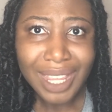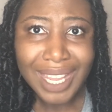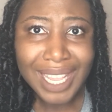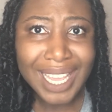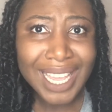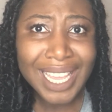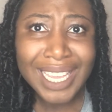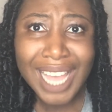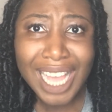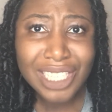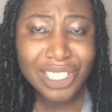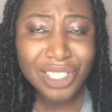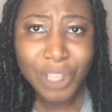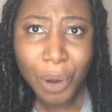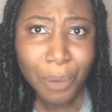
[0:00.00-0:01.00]
It got
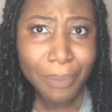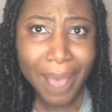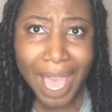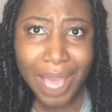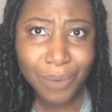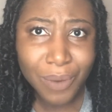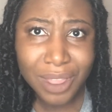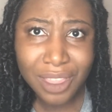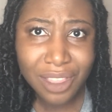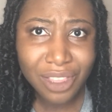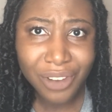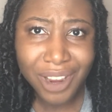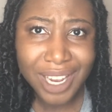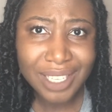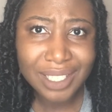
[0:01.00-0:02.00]
so bad with the
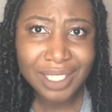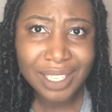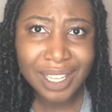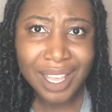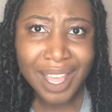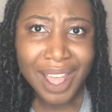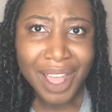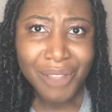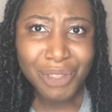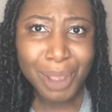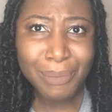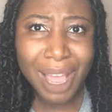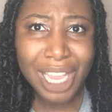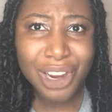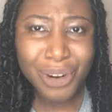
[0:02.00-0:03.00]
threats that
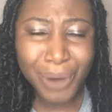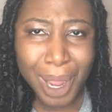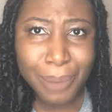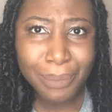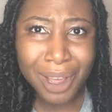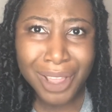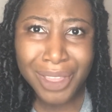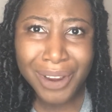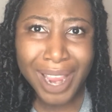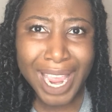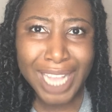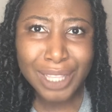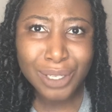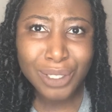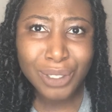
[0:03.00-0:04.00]
my grandmother had
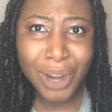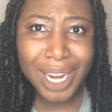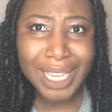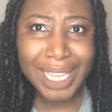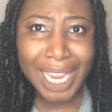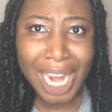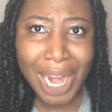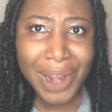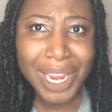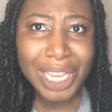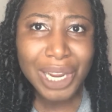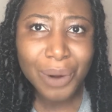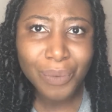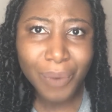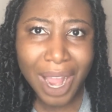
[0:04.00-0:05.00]
to start carrying
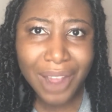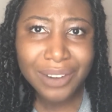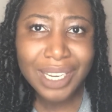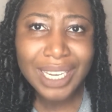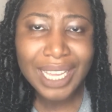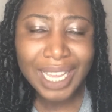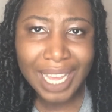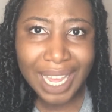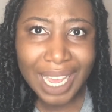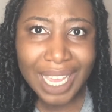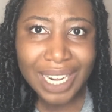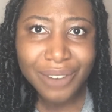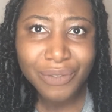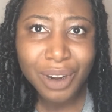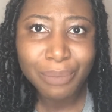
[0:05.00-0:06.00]
around a
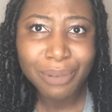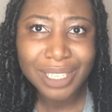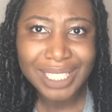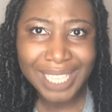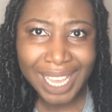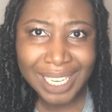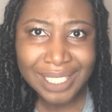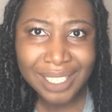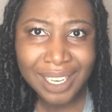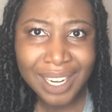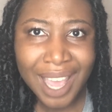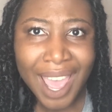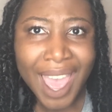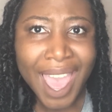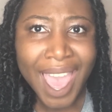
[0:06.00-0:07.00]
gun for protection
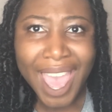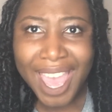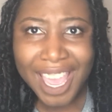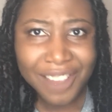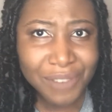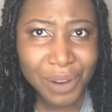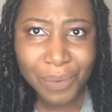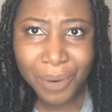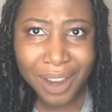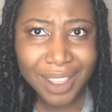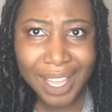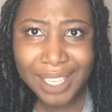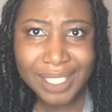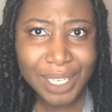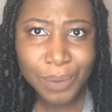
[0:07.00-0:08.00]
everywhere
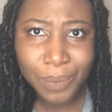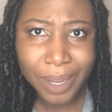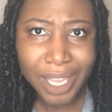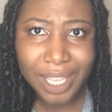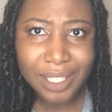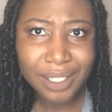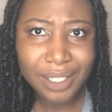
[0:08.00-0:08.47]
that she went.